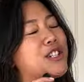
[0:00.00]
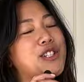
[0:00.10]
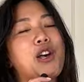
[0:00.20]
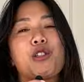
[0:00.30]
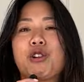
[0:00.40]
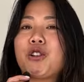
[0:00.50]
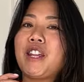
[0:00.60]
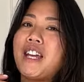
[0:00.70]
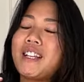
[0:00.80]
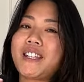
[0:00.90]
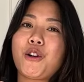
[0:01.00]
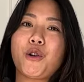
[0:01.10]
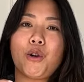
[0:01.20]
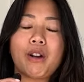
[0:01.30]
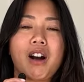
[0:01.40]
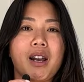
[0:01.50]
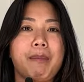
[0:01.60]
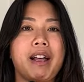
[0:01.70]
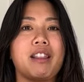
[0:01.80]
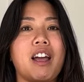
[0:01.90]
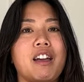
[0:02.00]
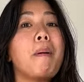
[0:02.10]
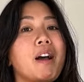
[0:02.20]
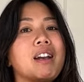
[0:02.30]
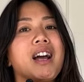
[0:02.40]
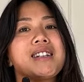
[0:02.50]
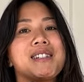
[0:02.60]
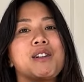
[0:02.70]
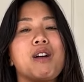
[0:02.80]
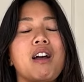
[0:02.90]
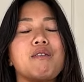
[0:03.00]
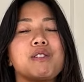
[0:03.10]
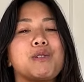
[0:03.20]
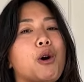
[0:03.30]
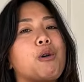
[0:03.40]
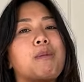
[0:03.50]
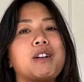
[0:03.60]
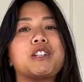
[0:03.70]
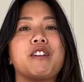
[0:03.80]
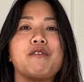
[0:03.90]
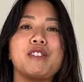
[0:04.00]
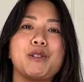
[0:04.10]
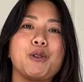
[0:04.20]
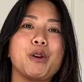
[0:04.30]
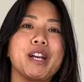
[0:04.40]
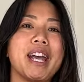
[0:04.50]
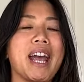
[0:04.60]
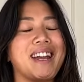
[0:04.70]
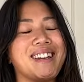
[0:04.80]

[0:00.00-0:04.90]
just other things that are going on in my life. But I still have so much inventory, and